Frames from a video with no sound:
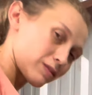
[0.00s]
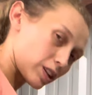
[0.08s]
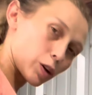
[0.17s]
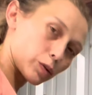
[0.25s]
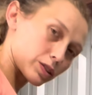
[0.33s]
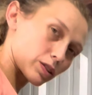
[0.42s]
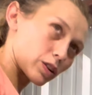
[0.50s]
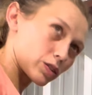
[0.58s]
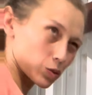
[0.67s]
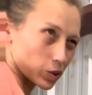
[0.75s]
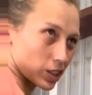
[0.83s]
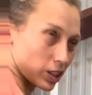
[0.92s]
No
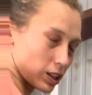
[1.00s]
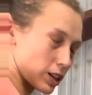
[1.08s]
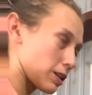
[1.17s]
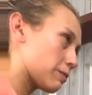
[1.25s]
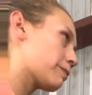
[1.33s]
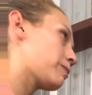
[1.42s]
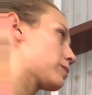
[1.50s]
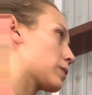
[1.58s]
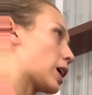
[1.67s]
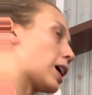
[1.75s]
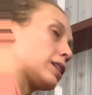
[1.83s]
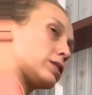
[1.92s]
results really.
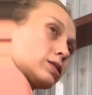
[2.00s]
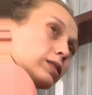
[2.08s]
I